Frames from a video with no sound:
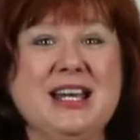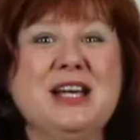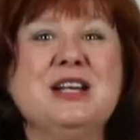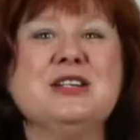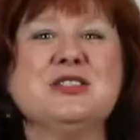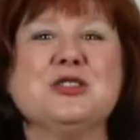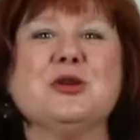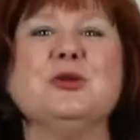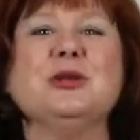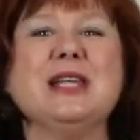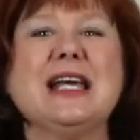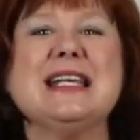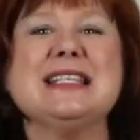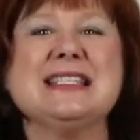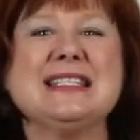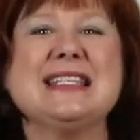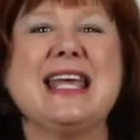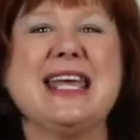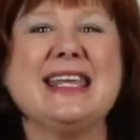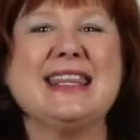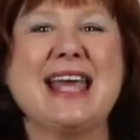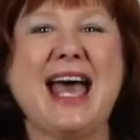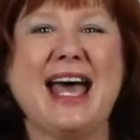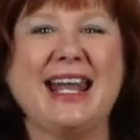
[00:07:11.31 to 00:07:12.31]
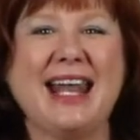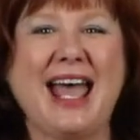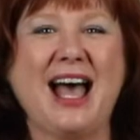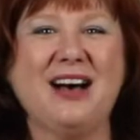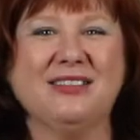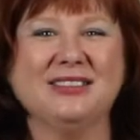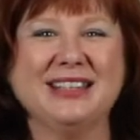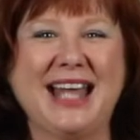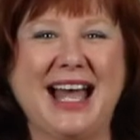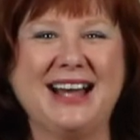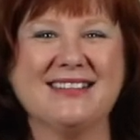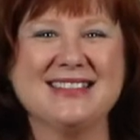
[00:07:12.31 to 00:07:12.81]
So let's say that out
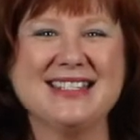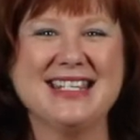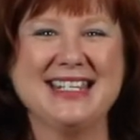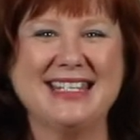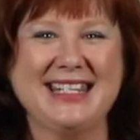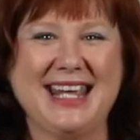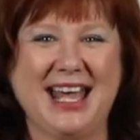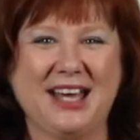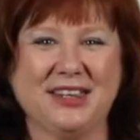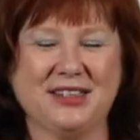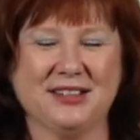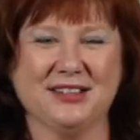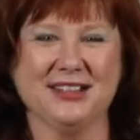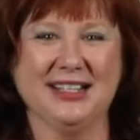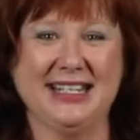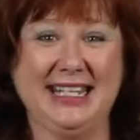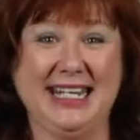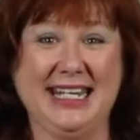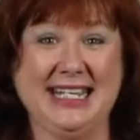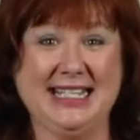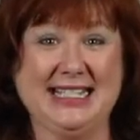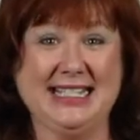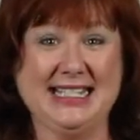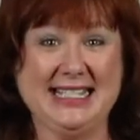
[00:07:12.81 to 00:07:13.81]
loud together again.